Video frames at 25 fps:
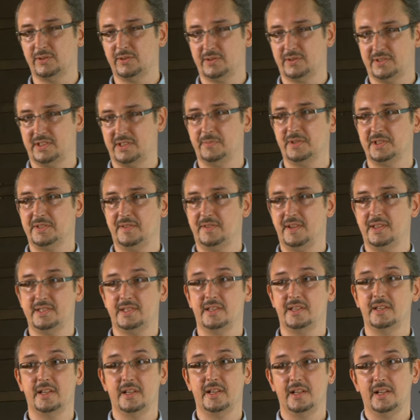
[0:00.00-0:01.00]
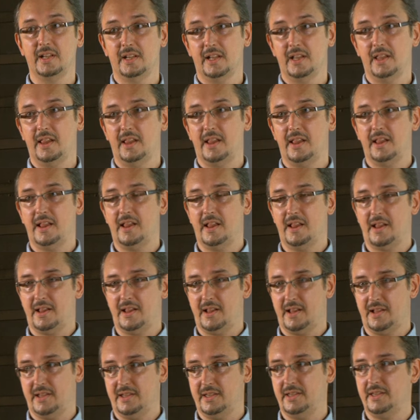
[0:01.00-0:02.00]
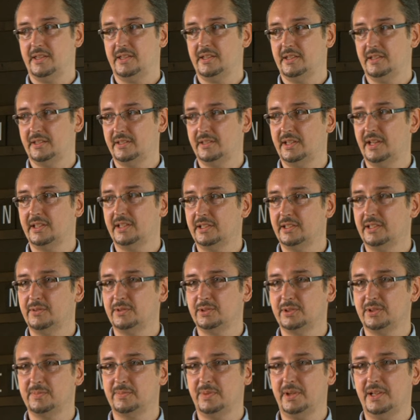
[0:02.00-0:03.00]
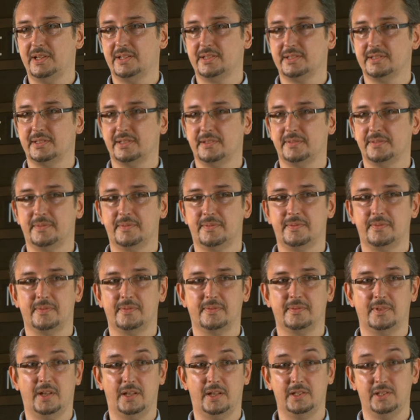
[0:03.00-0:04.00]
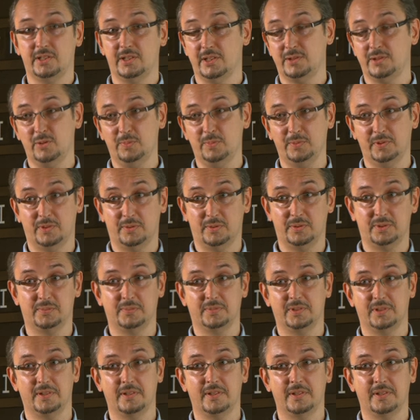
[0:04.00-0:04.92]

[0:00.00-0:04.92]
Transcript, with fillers: the interrelation and that is very useful. They're available in general. Well, for the time